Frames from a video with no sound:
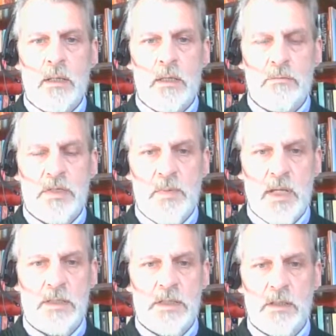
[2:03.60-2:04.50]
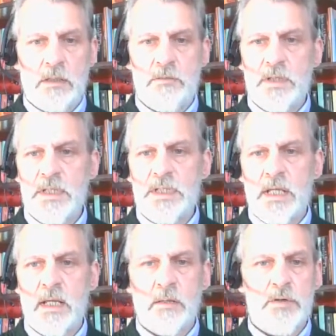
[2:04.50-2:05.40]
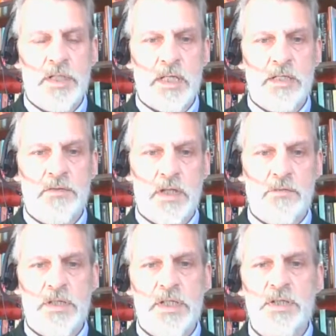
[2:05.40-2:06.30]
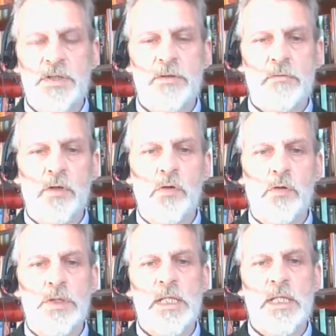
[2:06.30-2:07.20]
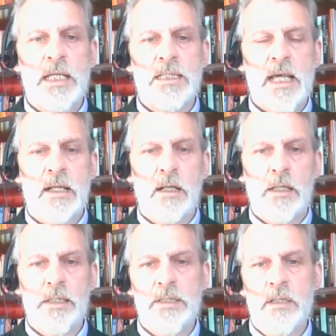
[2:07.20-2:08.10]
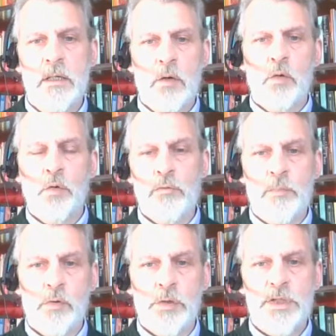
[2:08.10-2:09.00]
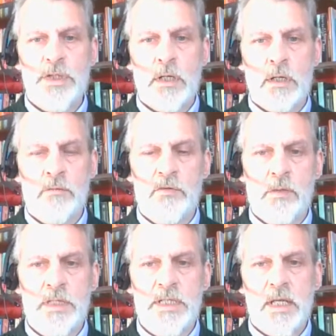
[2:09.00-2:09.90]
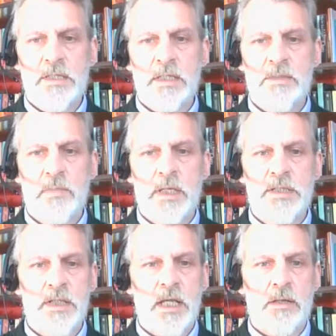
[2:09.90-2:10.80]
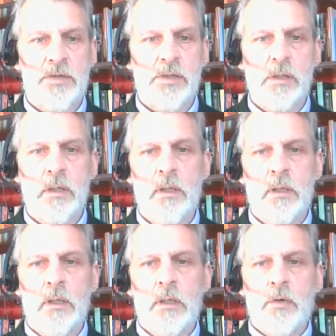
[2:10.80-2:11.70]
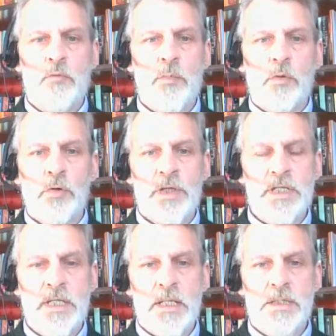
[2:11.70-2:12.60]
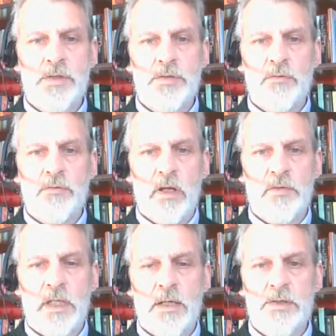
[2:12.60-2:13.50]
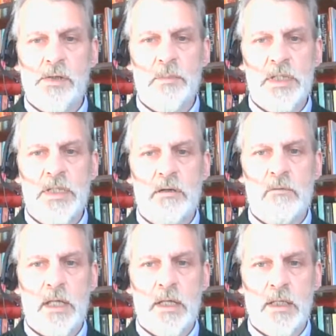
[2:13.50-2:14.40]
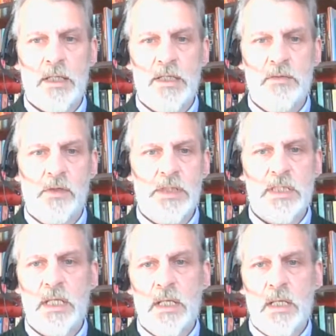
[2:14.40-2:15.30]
in respect of seeking protective services to record and analyse all reports of vermin sightings made to the council, report this data to relevant council committee at regular intervals,